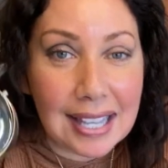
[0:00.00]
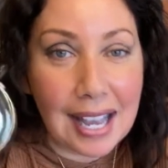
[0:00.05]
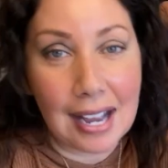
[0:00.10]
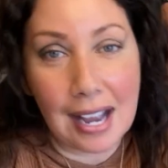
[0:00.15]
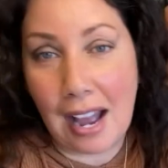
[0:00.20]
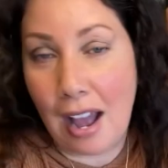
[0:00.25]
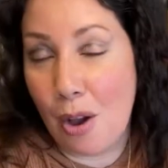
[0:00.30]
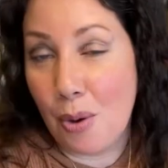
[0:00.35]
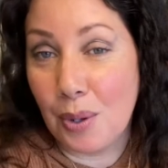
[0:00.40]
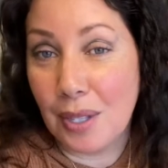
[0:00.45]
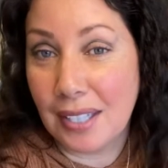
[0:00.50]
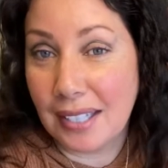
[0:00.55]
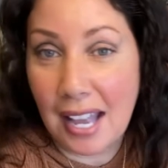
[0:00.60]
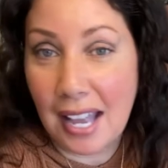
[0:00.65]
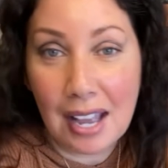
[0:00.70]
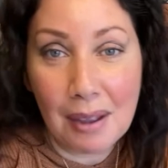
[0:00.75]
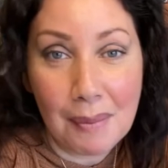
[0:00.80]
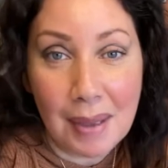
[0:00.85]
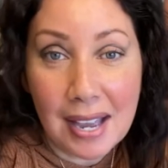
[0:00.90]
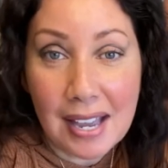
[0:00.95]
Like I always
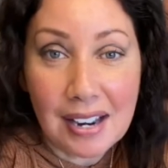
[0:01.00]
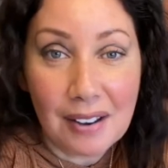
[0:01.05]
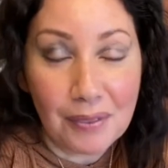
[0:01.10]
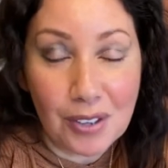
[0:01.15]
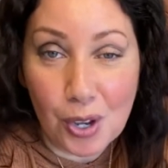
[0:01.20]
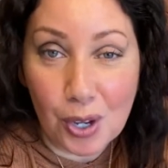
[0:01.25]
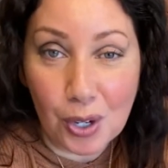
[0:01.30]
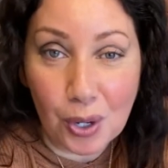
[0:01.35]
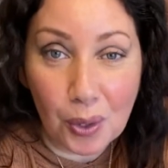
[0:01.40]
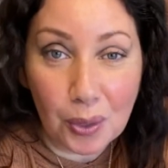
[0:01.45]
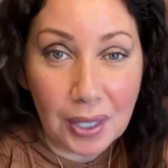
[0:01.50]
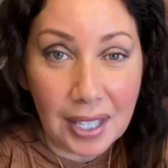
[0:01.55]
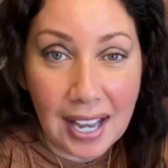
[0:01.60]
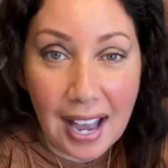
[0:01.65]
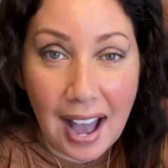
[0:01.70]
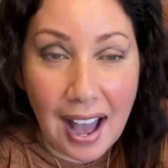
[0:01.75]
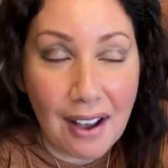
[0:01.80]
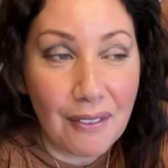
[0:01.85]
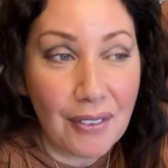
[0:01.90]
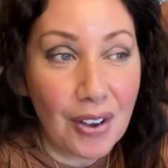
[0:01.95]
say, man, if you can only
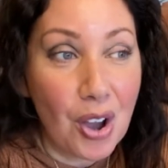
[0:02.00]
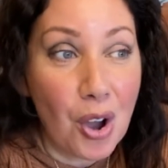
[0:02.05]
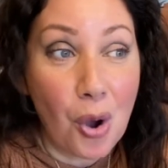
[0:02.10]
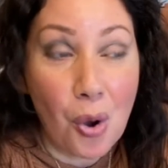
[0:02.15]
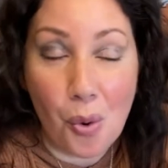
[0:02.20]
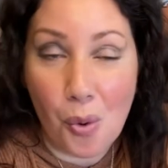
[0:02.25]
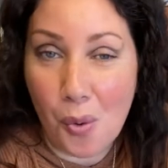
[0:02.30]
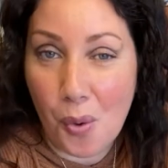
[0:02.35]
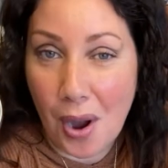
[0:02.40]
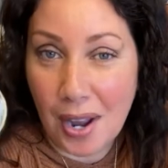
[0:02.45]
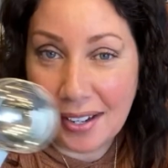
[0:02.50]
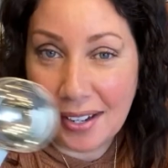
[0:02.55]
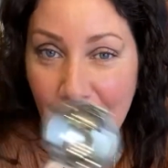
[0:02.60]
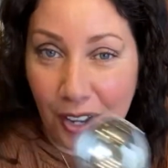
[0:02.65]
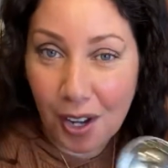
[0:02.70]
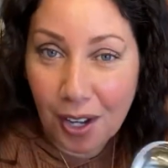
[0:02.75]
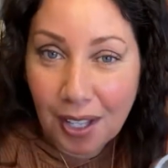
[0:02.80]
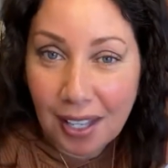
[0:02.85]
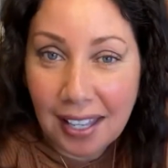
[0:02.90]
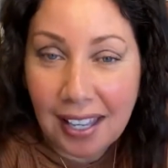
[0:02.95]
have 1
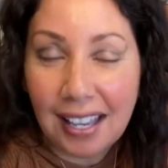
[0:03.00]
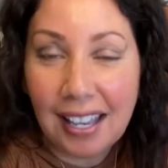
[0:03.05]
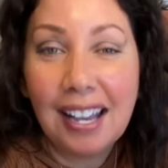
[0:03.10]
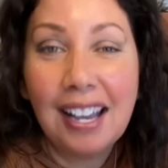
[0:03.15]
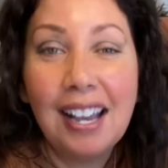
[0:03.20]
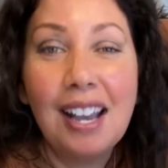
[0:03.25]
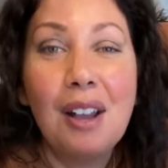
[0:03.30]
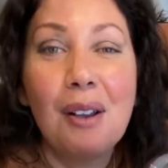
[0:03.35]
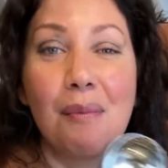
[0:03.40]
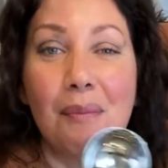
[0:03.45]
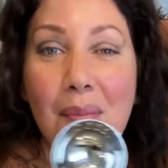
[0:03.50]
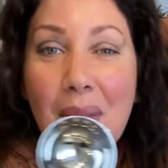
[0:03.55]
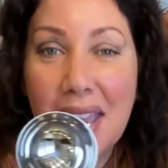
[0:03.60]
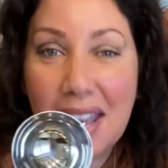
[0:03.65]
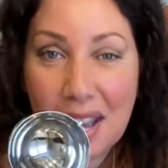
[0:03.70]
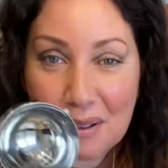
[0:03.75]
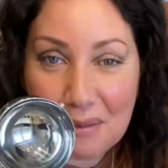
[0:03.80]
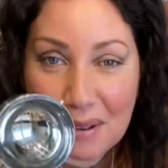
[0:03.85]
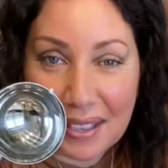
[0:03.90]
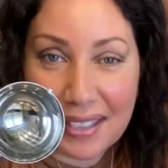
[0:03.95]
cookie,
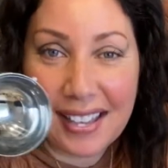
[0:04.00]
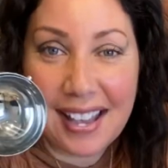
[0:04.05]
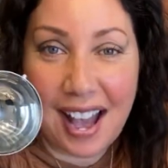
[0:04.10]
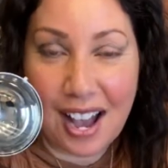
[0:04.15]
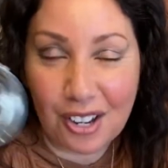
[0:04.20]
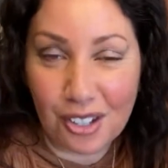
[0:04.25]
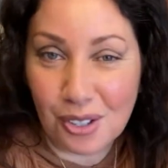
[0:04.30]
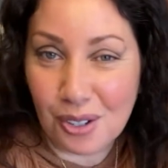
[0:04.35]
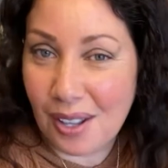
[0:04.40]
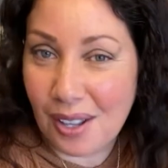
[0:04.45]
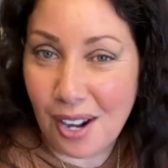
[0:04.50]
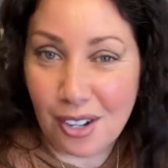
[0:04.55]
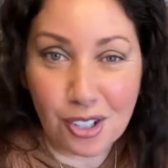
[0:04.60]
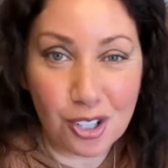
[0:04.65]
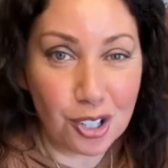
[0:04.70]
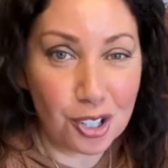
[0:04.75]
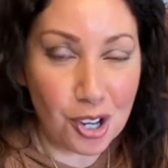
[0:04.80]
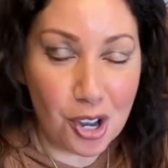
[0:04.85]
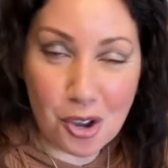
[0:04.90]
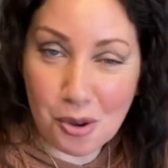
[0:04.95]
make it with the extra large
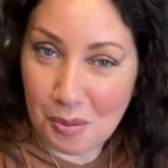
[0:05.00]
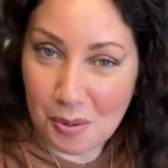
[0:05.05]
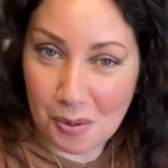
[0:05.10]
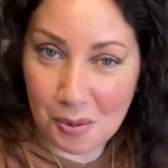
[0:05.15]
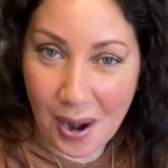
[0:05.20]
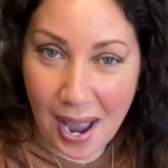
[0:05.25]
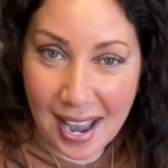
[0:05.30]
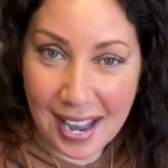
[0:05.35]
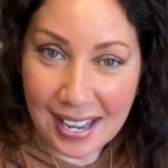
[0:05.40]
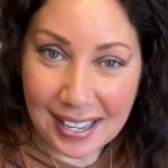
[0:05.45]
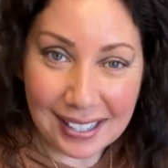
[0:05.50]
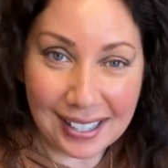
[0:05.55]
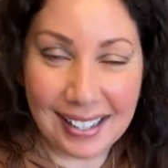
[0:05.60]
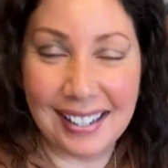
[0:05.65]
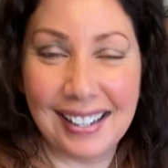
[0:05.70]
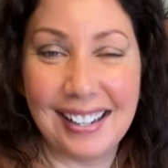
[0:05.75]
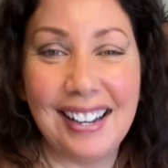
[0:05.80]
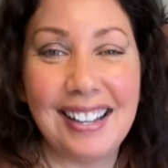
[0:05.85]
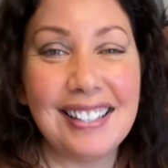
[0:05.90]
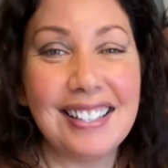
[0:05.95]
scoop, right?
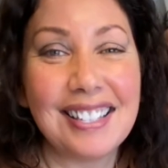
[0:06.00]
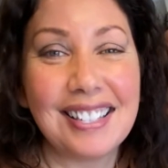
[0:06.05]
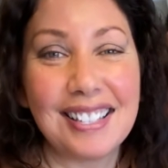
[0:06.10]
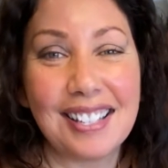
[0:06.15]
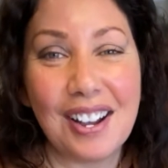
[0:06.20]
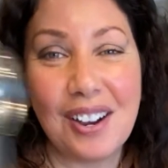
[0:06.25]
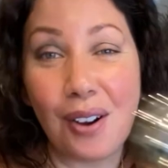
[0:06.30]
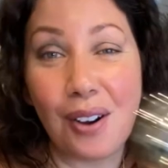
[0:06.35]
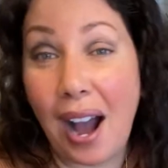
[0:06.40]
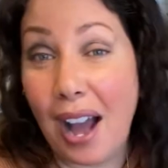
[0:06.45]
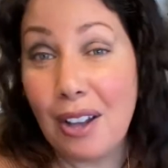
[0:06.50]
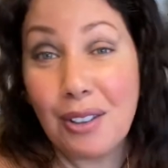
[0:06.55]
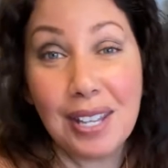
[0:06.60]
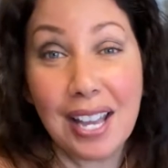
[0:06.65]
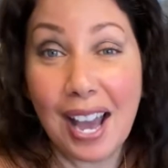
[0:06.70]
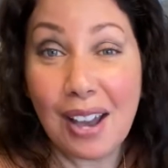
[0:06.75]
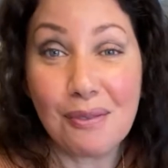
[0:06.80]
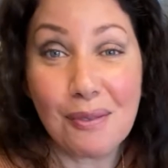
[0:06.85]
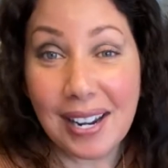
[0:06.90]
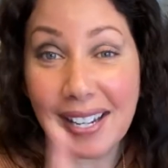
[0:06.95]
And so I
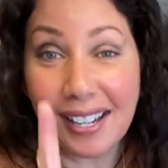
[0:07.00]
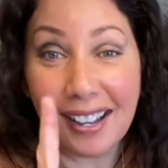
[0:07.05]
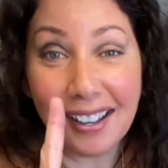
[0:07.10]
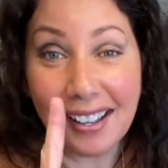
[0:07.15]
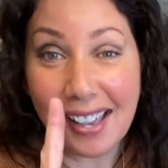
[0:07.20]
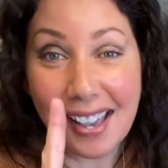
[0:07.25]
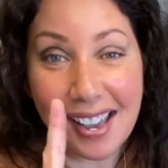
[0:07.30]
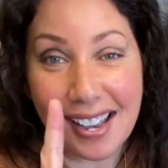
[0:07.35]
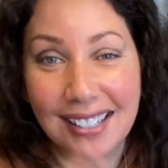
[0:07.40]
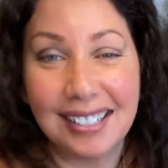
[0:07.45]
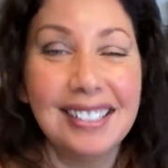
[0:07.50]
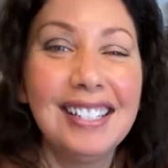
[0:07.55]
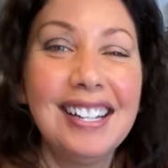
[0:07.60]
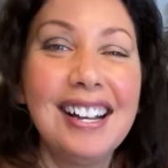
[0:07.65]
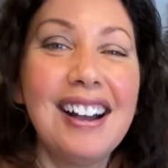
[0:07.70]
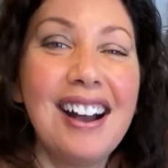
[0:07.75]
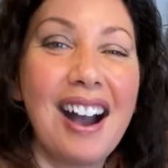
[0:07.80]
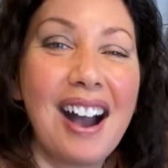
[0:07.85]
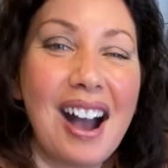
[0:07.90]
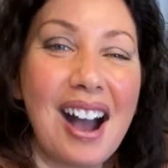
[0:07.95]
only had 1 cookie.
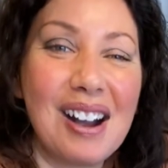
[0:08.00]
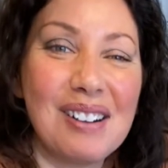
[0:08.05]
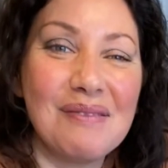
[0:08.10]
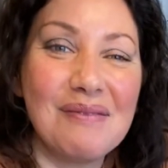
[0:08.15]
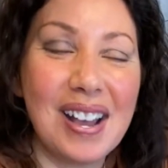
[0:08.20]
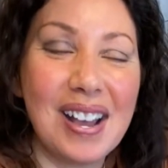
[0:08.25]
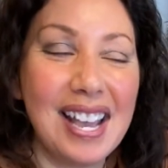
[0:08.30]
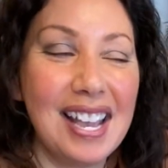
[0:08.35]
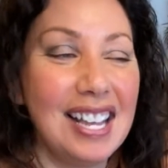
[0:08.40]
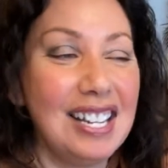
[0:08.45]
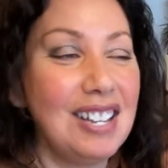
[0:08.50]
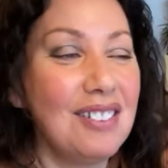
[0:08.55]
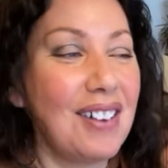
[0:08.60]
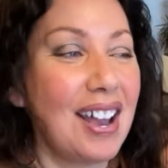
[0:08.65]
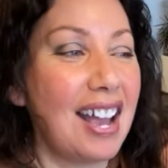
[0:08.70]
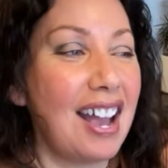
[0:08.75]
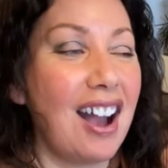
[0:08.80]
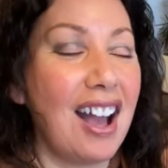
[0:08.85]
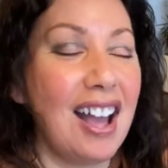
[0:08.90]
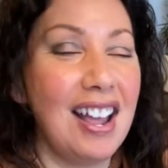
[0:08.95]
But
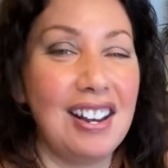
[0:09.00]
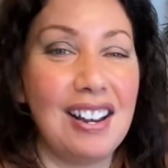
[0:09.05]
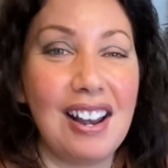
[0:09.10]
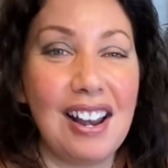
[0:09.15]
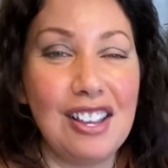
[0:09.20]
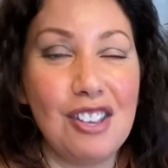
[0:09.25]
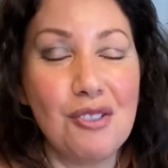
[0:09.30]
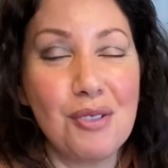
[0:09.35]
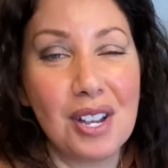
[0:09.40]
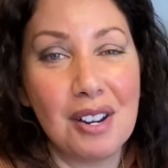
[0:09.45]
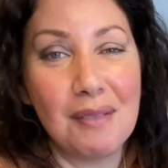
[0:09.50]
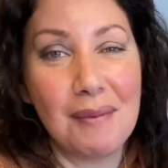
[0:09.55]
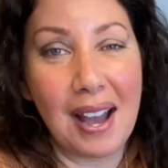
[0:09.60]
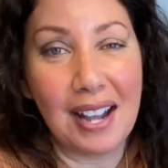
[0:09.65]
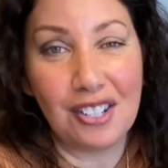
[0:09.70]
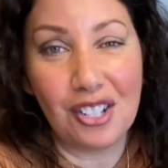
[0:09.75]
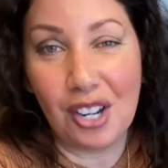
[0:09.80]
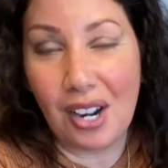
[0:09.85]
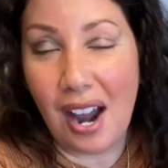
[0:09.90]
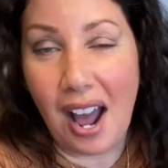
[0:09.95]
anyway, and you can
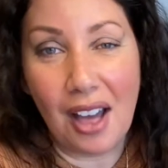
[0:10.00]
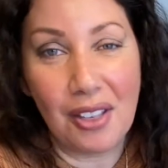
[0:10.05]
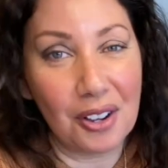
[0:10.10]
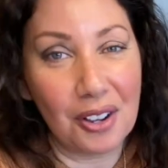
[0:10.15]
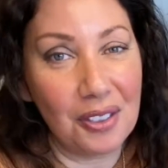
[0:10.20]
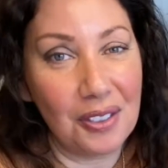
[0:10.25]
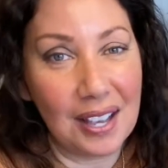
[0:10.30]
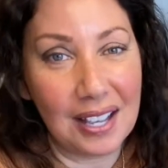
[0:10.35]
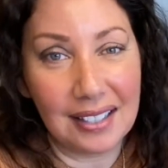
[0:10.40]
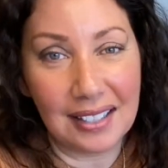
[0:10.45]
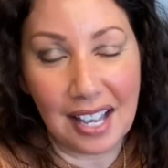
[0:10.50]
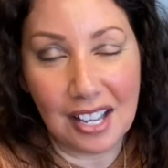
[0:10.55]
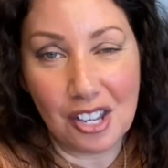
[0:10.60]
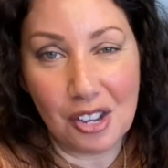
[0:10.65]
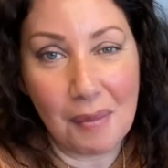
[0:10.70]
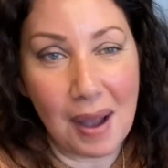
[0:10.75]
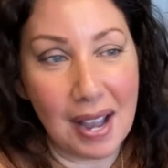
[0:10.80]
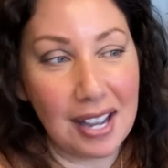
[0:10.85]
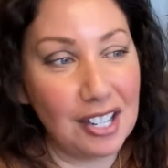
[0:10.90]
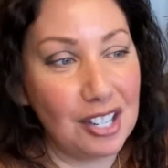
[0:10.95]
imagine other things that
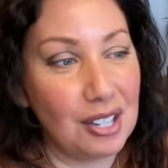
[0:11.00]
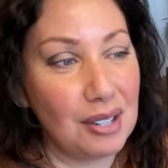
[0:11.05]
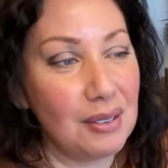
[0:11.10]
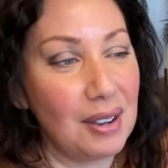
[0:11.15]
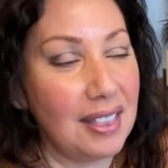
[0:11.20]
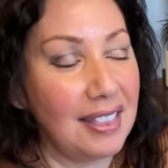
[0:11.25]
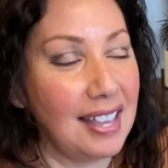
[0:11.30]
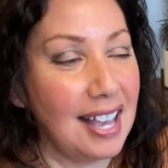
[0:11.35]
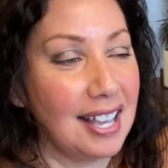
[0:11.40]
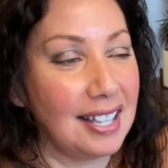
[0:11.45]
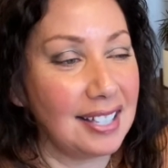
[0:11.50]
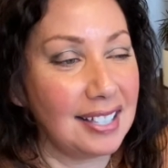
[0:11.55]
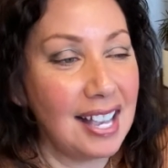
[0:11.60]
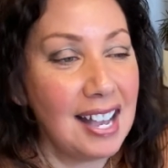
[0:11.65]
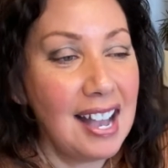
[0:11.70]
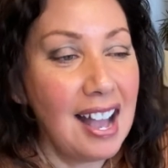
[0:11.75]
you might do with this.